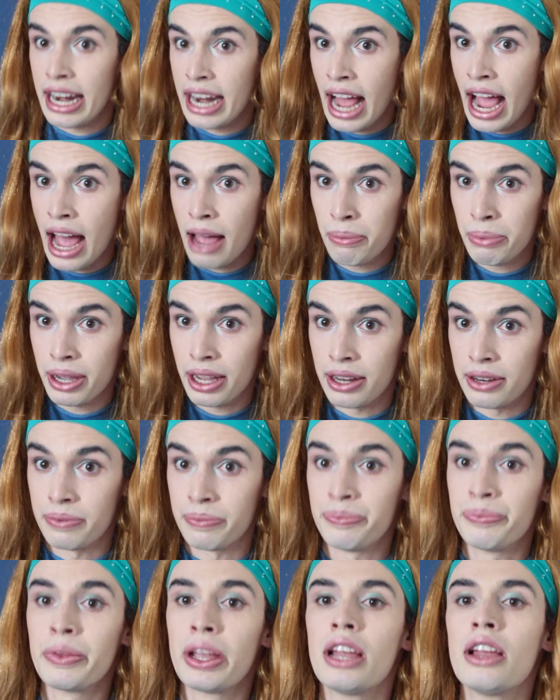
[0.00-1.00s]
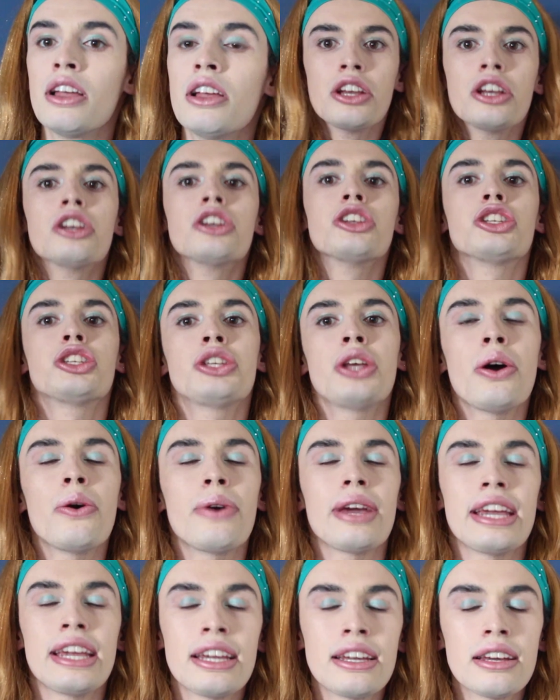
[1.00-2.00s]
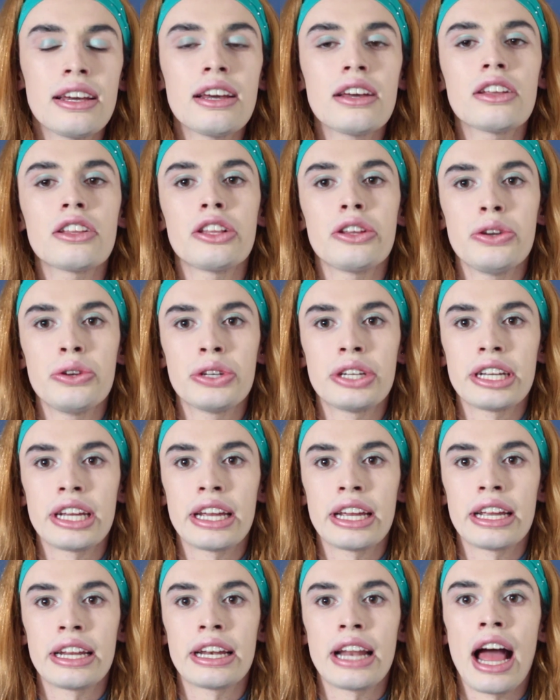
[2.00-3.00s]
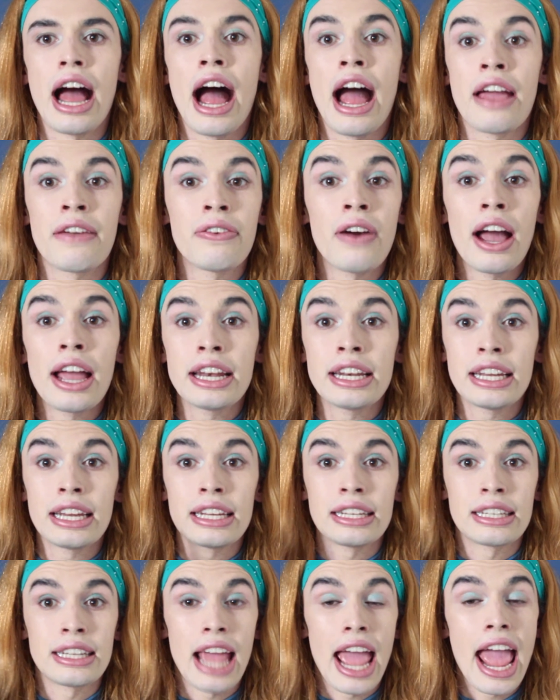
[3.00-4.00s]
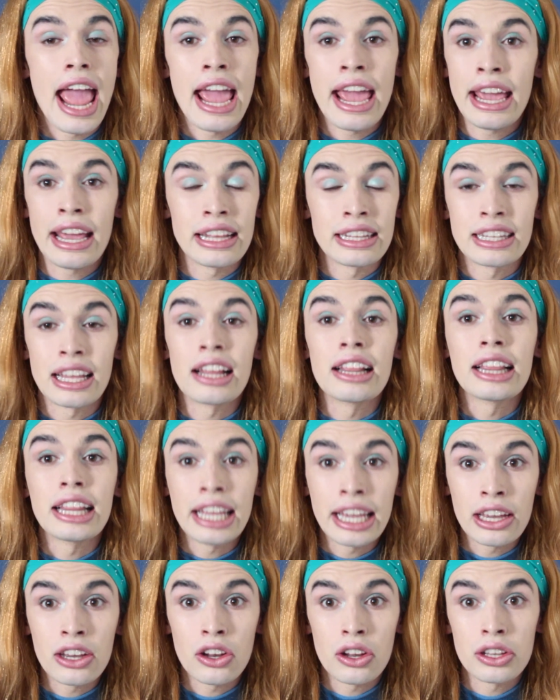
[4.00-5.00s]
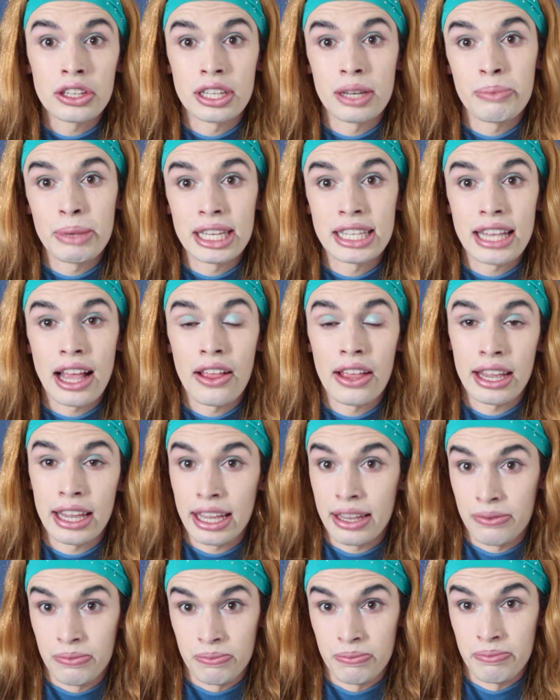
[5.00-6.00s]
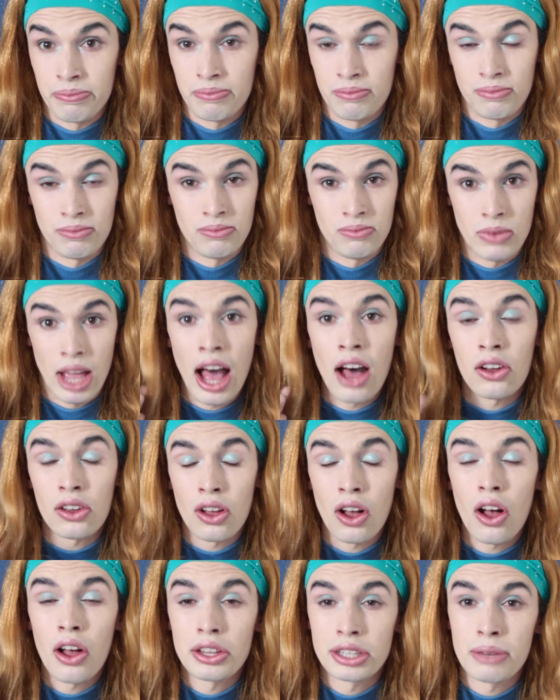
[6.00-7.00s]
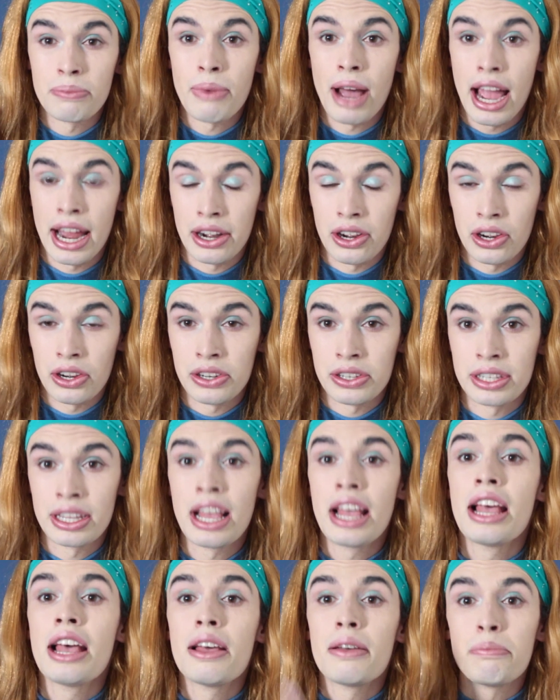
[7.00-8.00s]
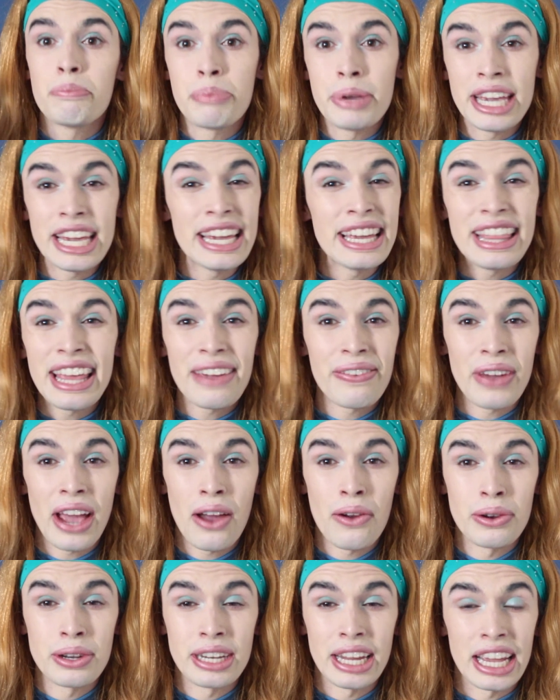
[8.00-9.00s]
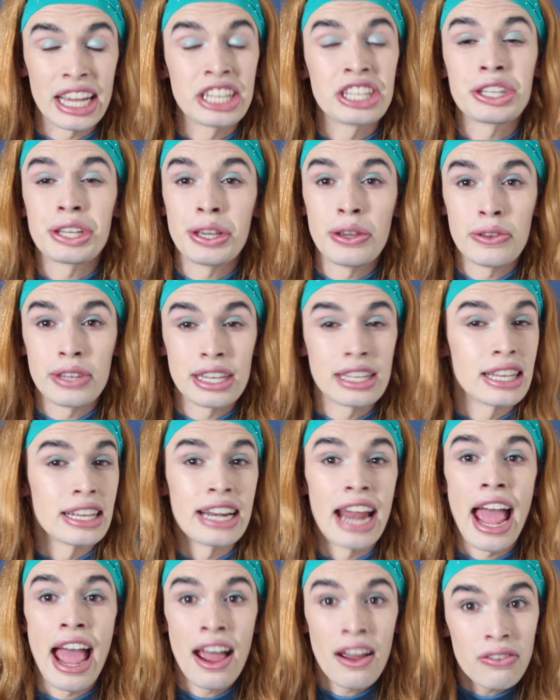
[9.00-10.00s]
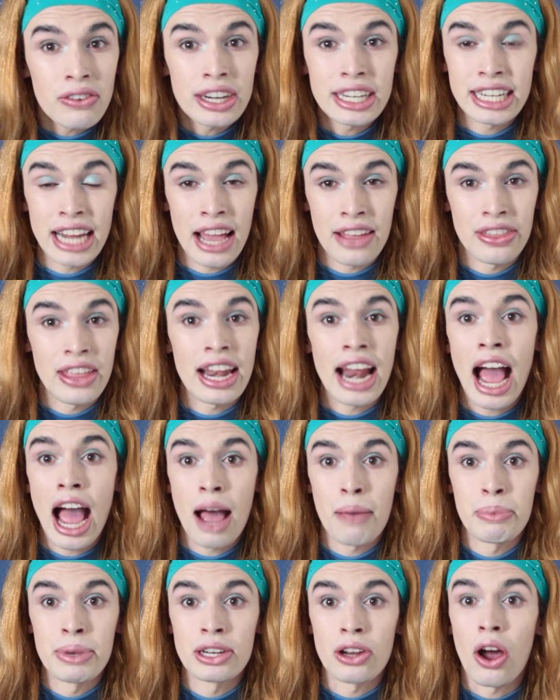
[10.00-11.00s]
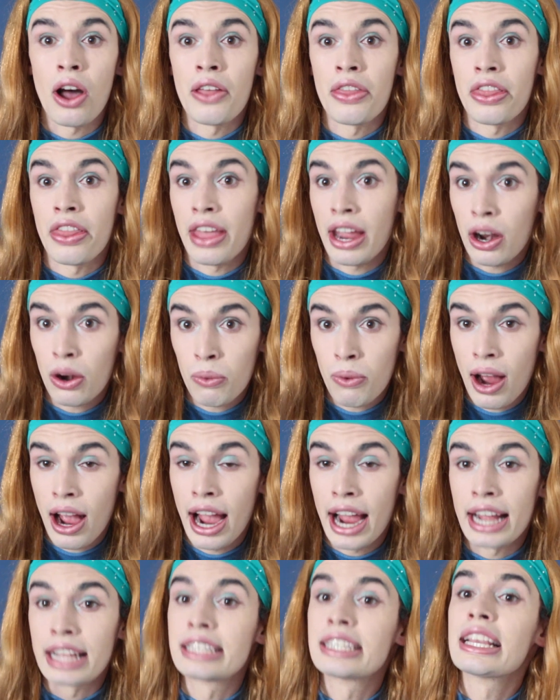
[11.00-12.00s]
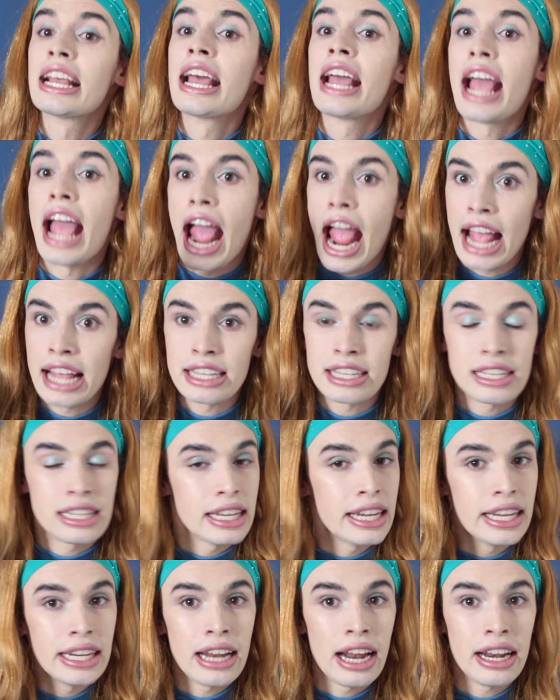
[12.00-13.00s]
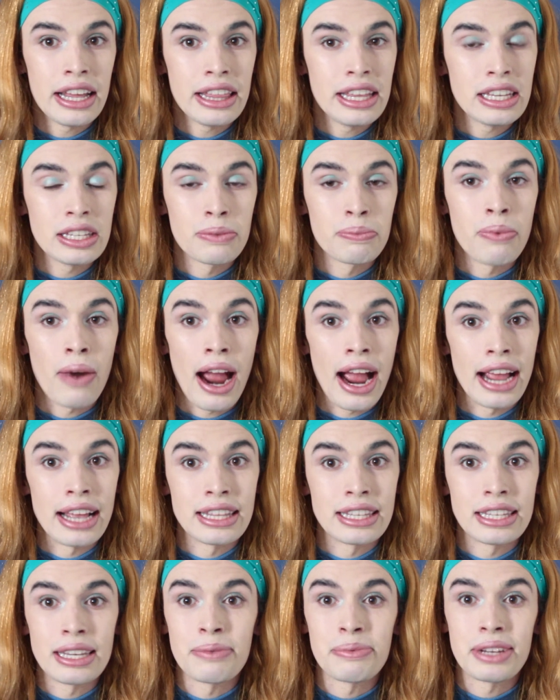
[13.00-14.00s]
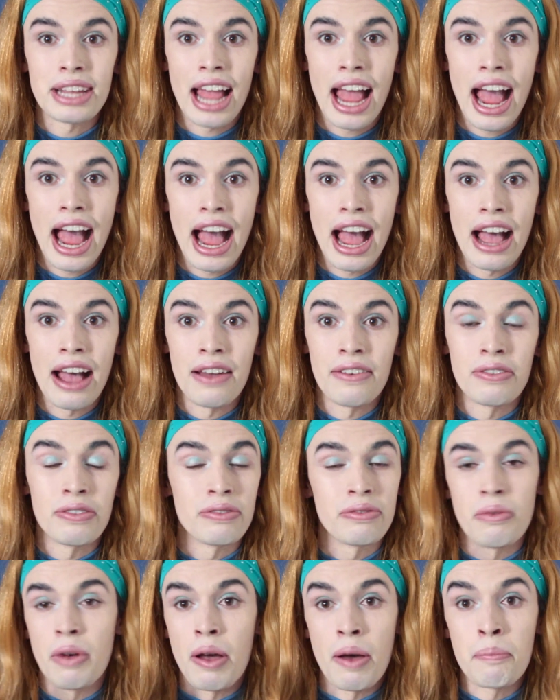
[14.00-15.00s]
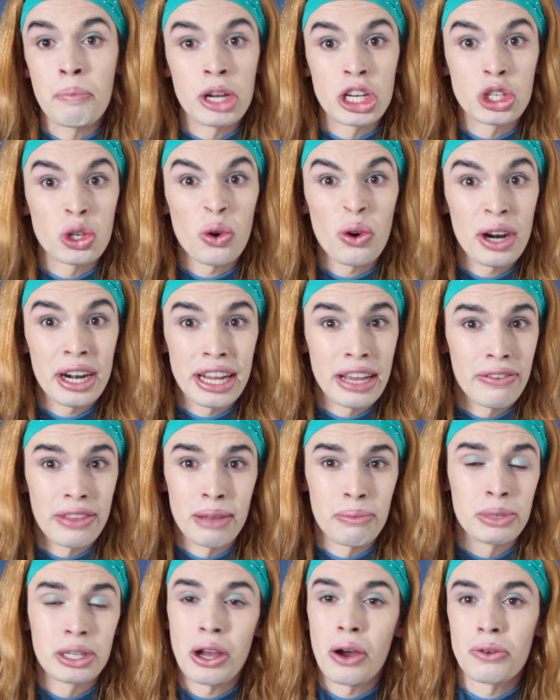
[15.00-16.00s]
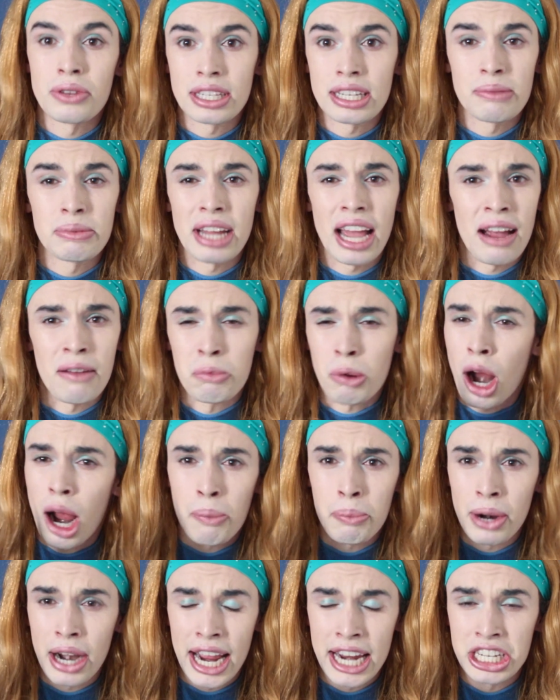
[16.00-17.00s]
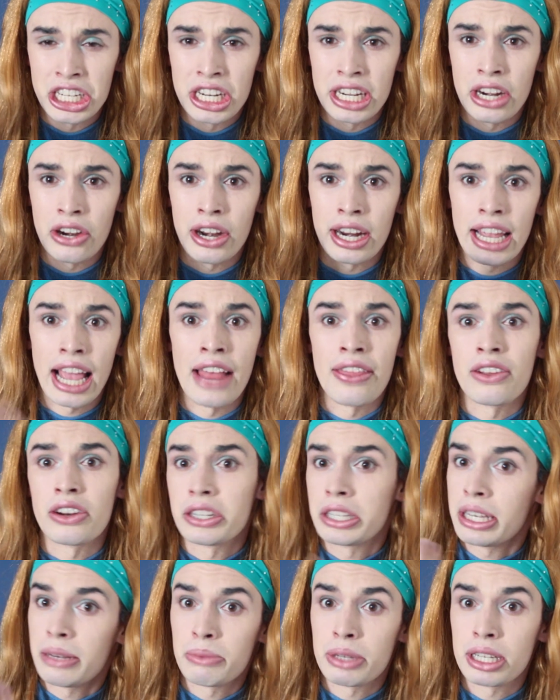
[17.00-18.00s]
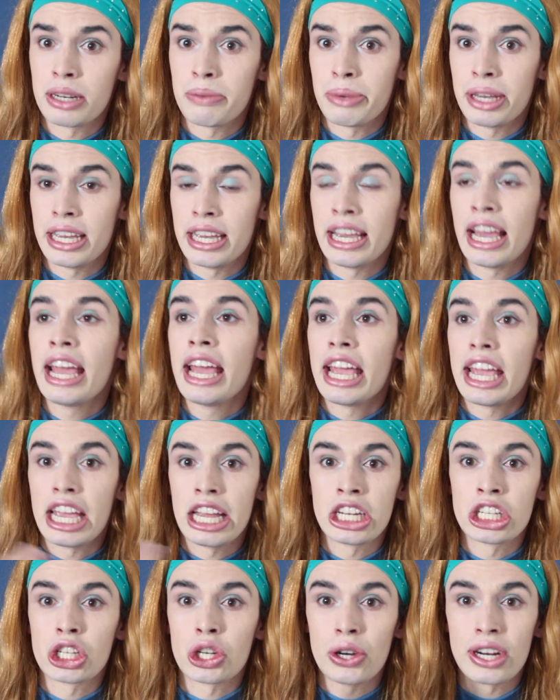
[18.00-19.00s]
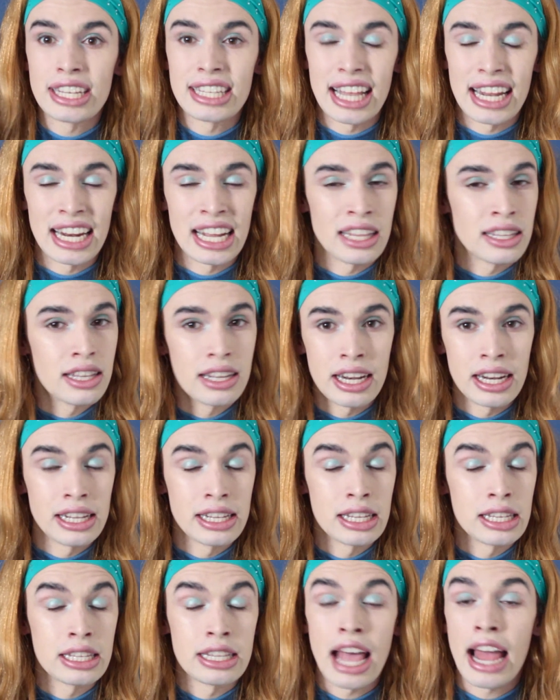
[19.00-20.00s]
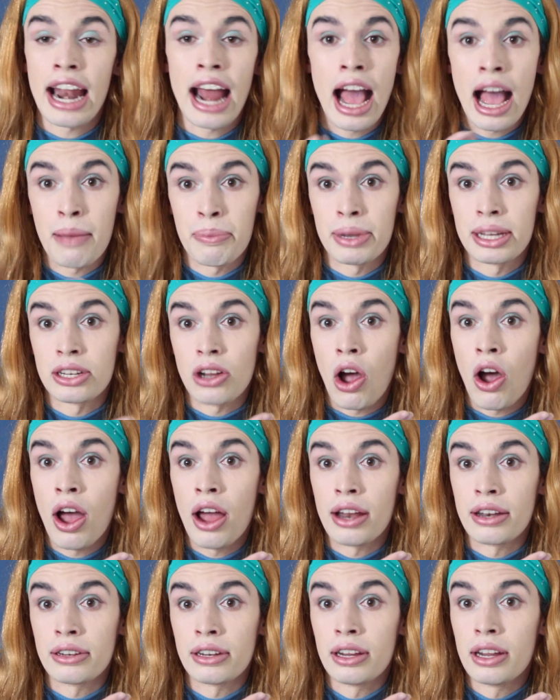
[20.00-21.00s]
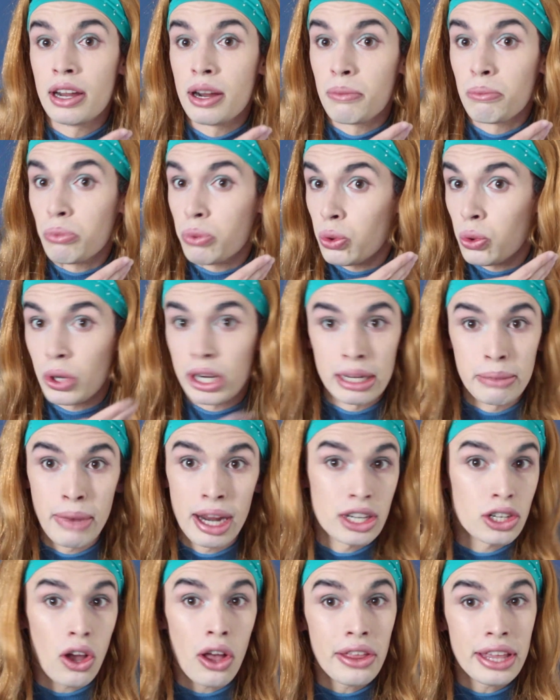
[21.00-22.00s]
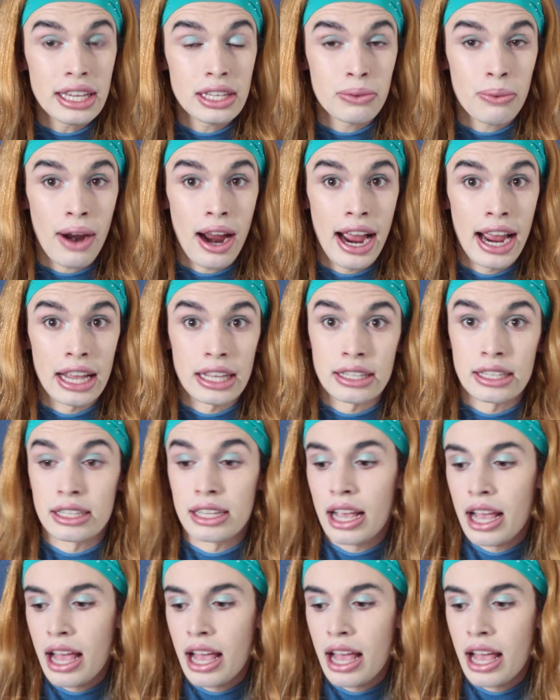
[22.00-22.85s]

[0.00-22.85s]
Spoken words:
it happen. So in conclusion, I find it's illegal to be selling alcohol to minors. B, they found excuses in every death that happened on their rides. And C, none of these rides seem to have, a majority of them don't seem to have proper engineering, and there seems to be injuries and incidents that happened on pretty much all these rides.